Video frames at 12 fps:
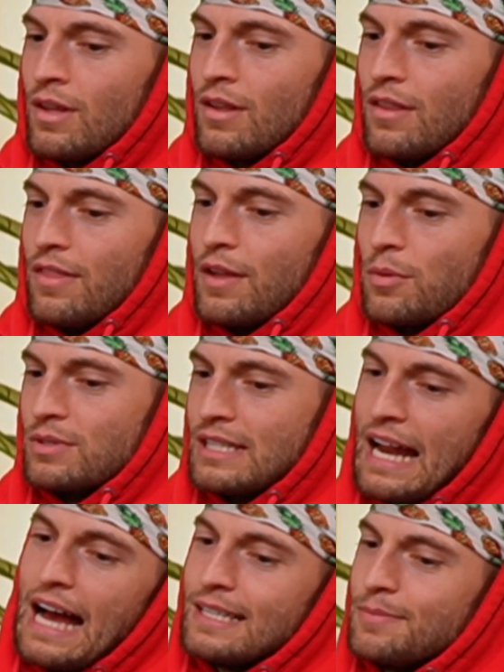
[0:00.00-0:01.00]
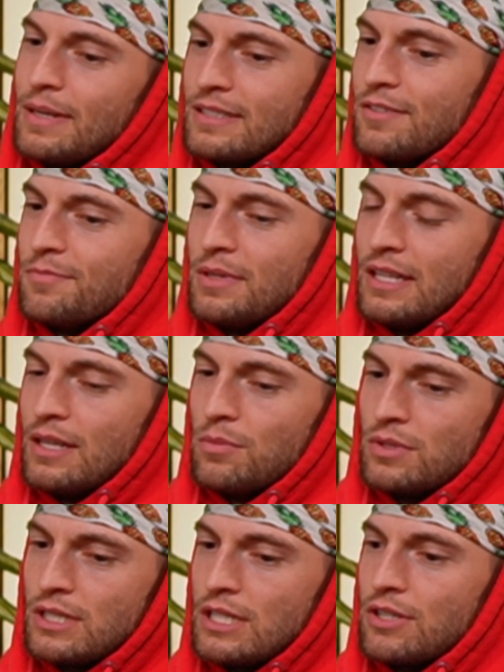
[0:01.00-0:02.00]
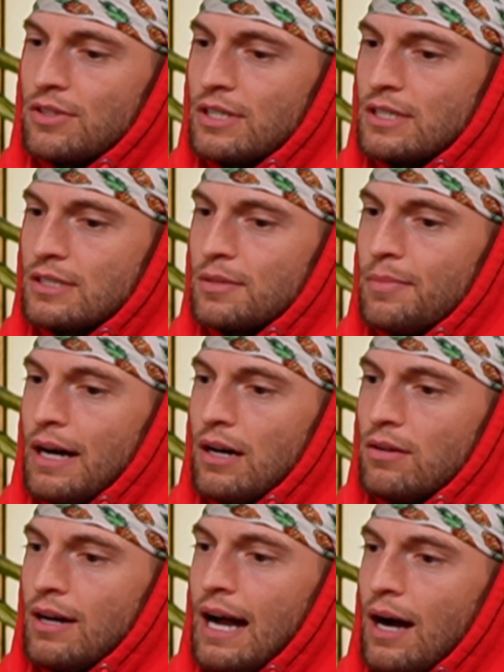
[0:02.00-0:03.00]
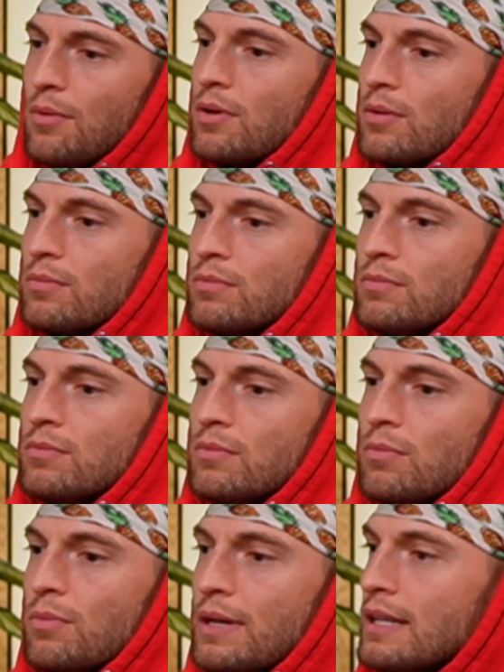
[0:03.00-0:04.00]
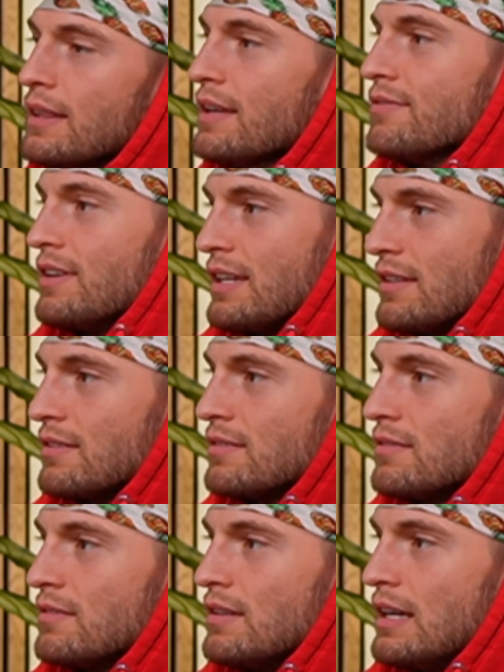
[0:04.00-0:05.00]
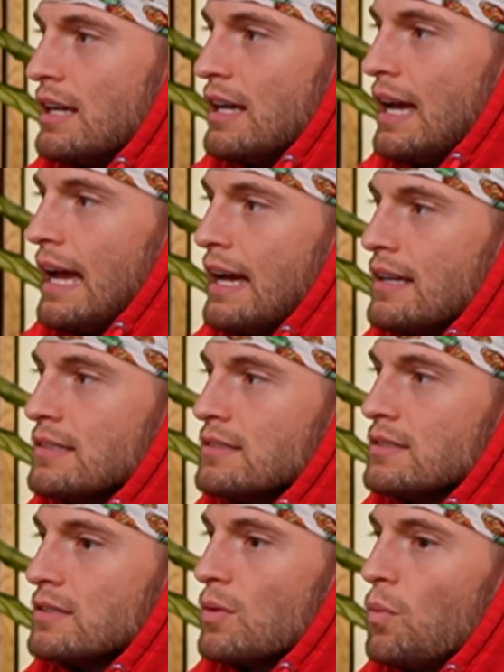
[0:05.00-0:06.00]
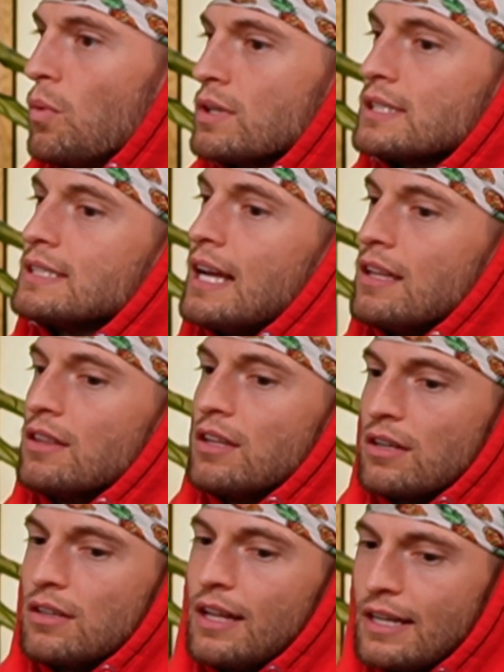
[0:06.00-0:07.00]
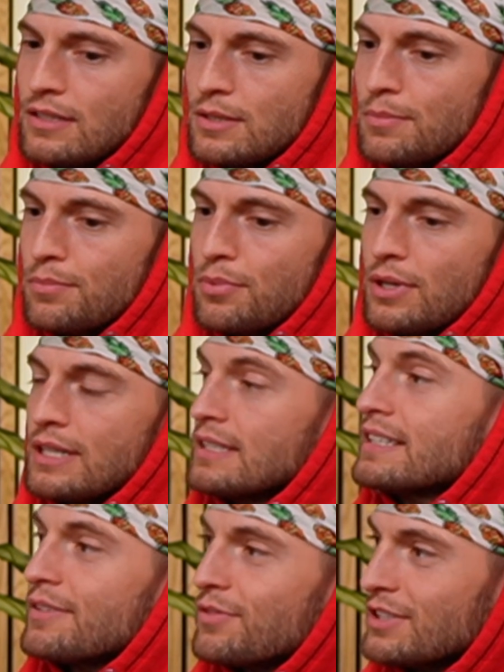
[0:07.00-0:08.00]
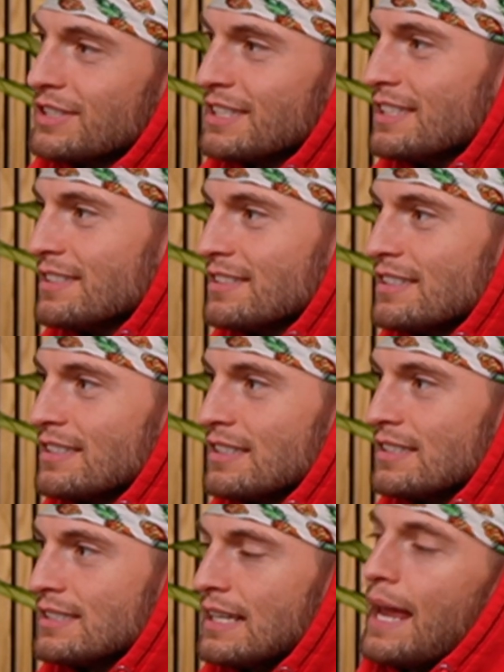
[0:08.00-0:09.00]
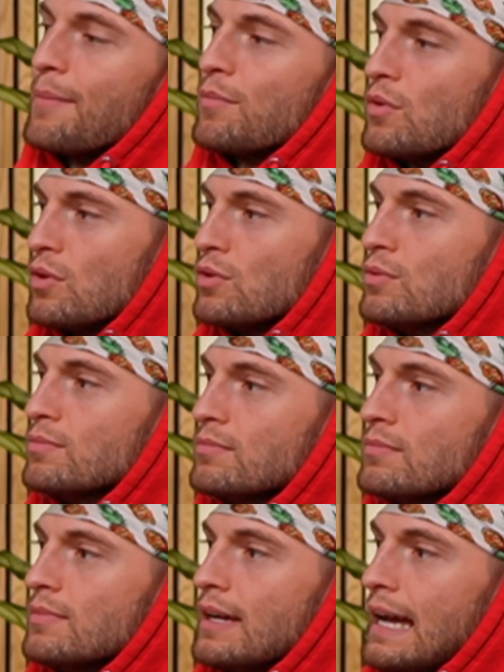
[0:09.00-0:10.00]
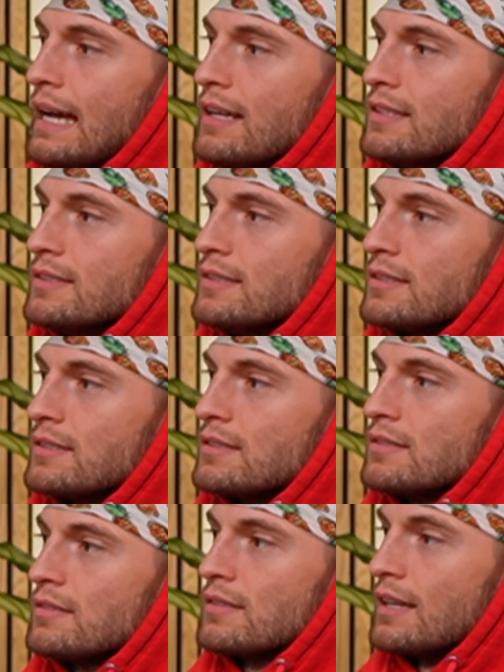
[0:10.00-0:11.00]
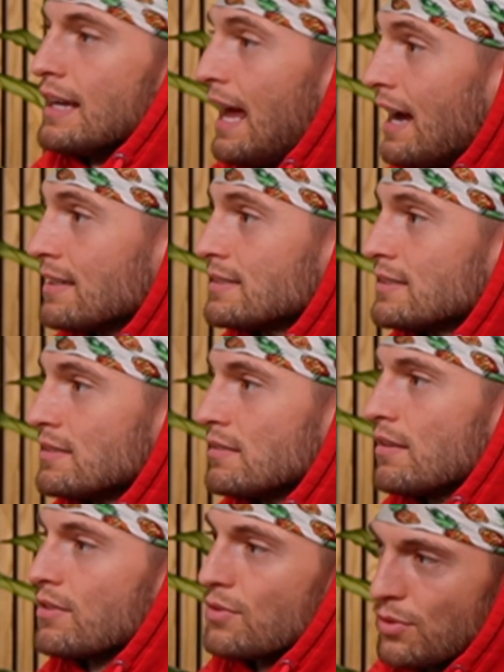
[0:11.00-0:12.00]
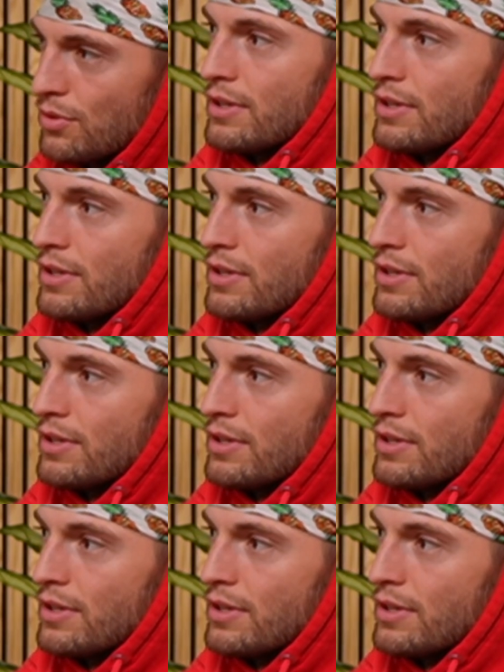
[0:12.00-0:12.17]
there was an aspect of me that was curious about how are we living and what does that look like to bring differences into the same room and connect through the